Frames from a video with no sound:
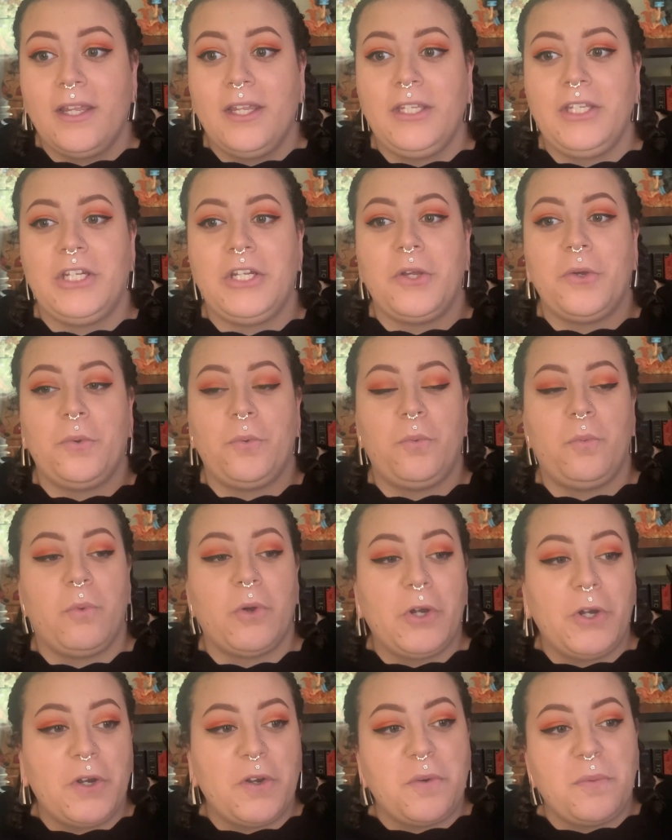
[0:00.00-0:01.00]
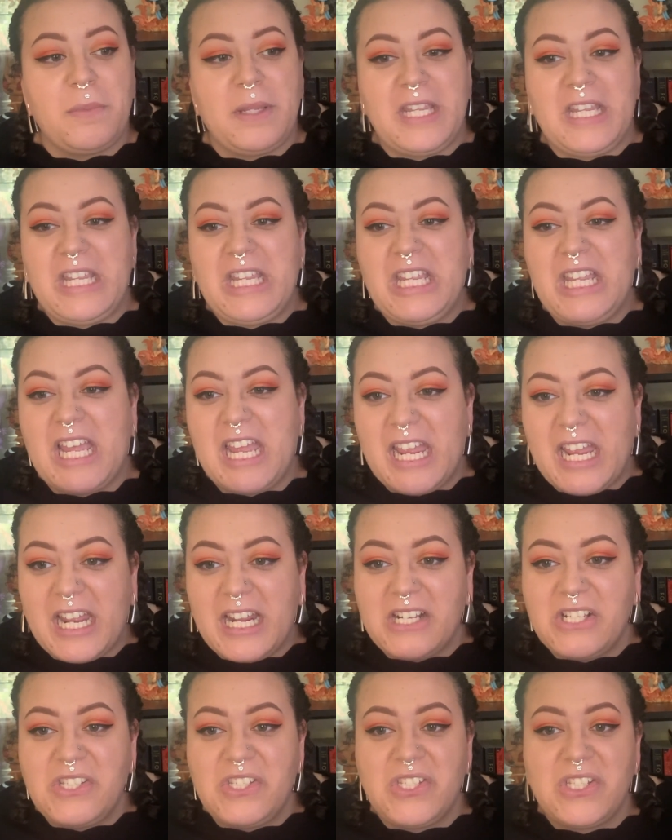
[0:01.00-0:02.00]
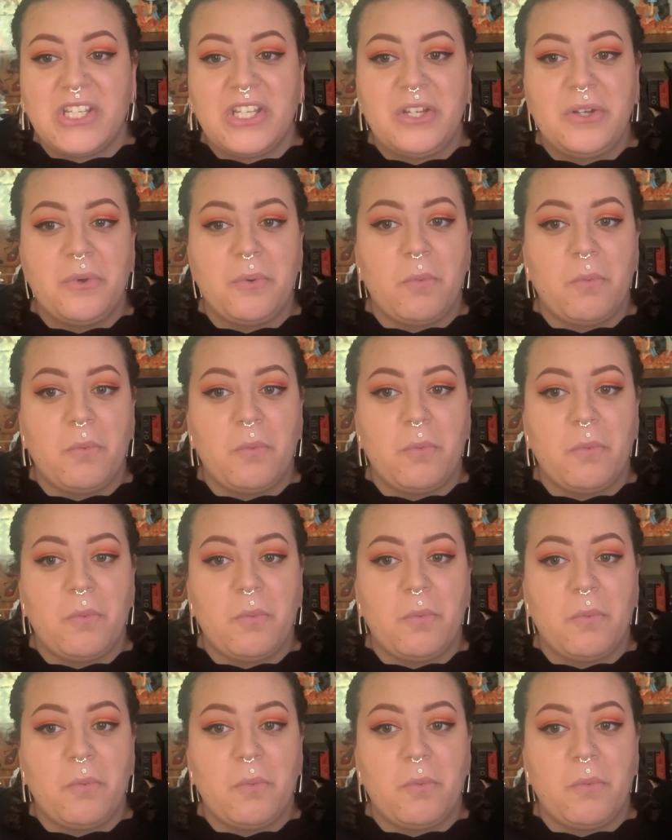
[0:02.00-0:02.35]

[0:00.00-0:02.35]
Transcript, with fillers: you know, wormy-esque,